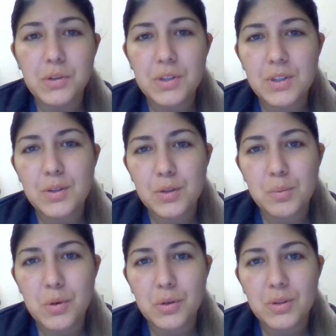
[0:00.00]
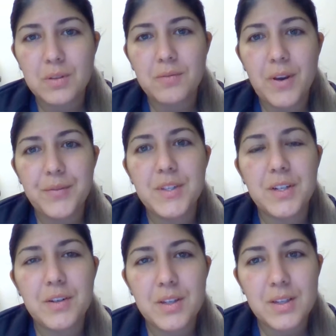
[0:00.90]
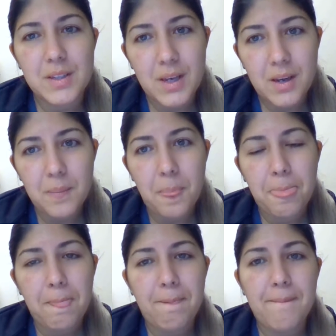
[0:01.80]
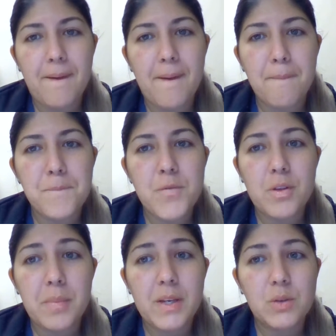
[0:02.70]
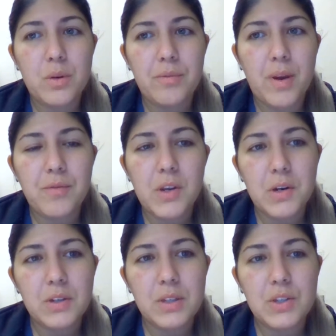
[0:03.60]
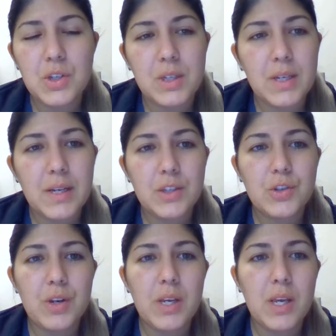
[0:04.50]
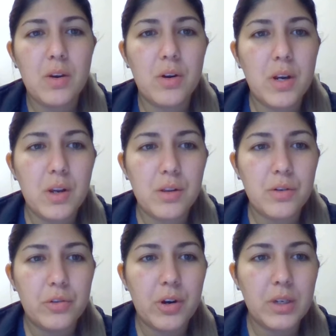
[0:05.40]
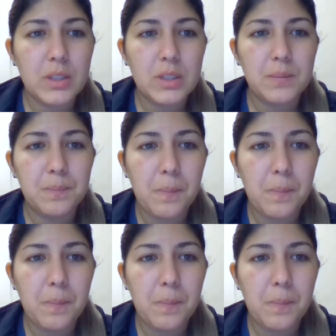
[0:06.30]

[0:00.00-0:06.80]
She still smokes 5 cigarettes a day for the past 25 years, and she denies drinking or any other drugs.